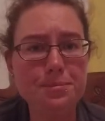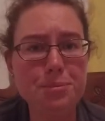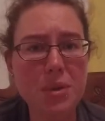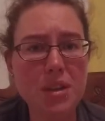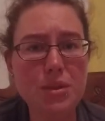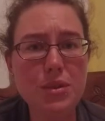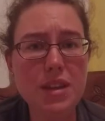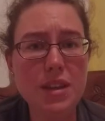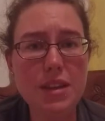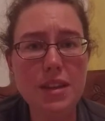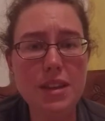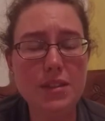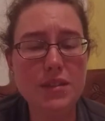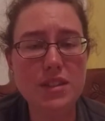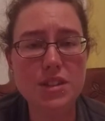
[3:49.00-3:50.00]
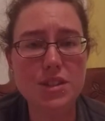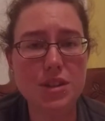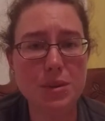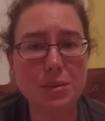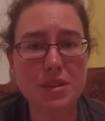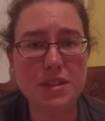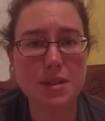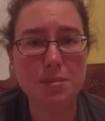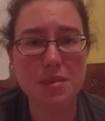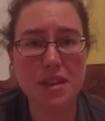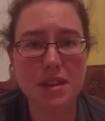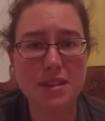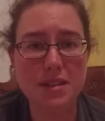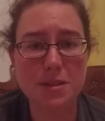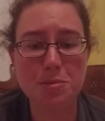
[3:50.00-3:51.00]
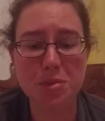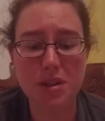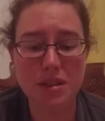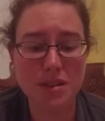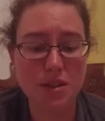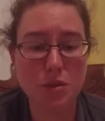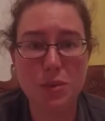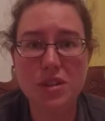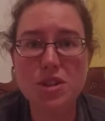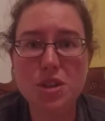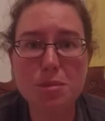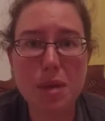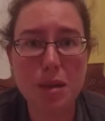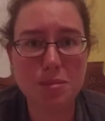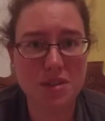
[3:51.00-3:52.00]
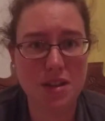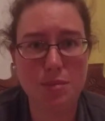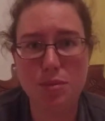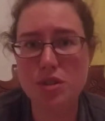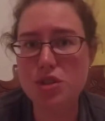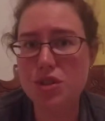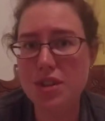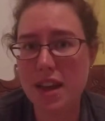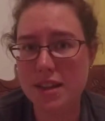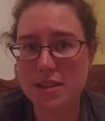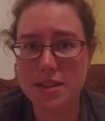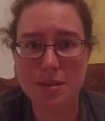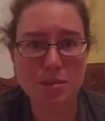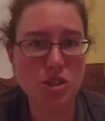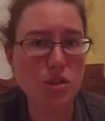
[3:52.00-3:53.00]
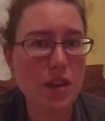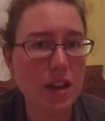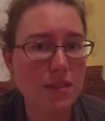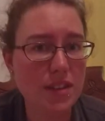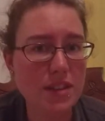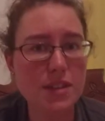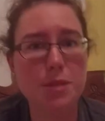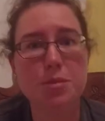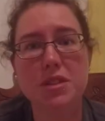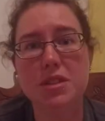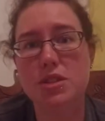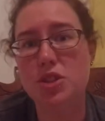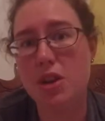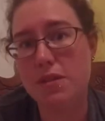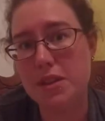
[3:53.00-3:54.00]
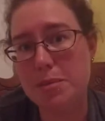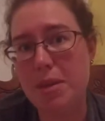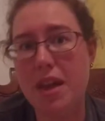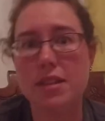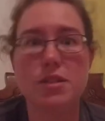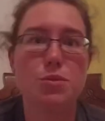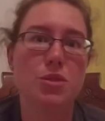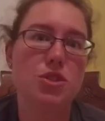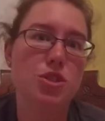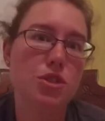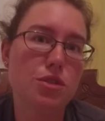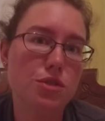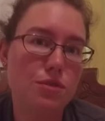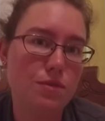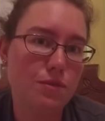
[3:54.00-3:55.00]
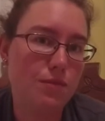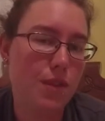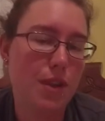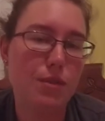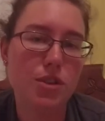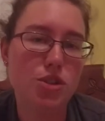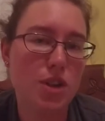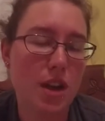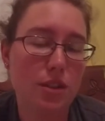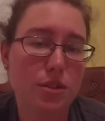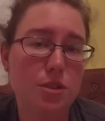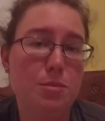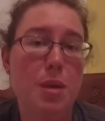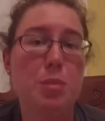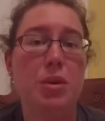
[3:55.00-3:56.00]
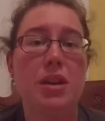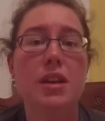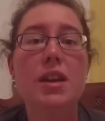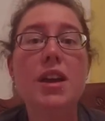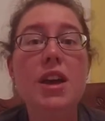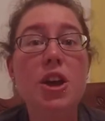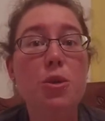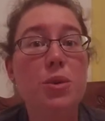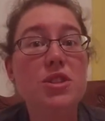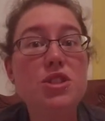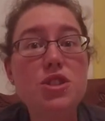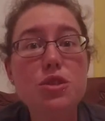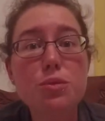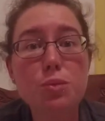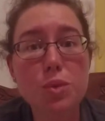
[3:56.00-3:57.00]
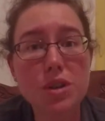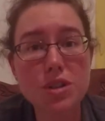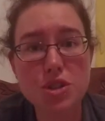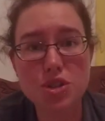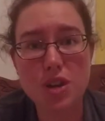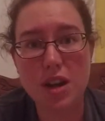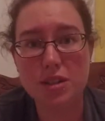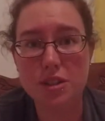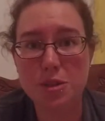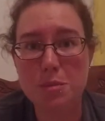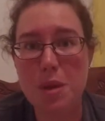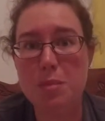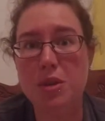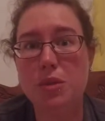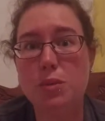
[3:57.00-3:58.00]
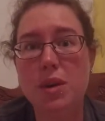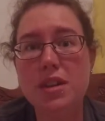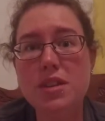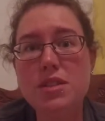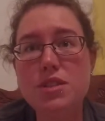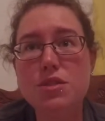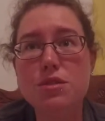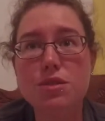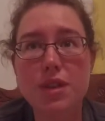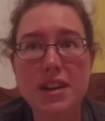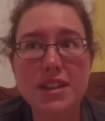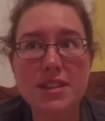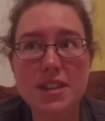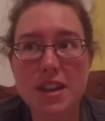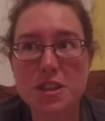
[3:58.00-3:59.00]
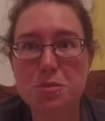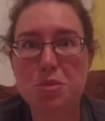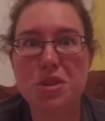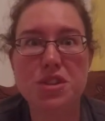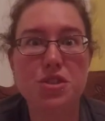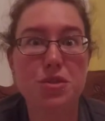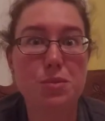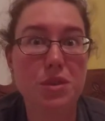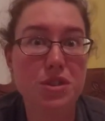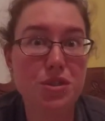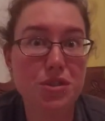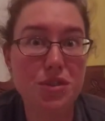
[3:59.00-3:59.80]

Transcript: But you can even start with something as simple as, what's your mom's name? What's your dad's name? Do you have any siblings? Do you have any pets? What's your favorite childhood memory? What's your worst childhood memory? What is your greatest aspiration? What is your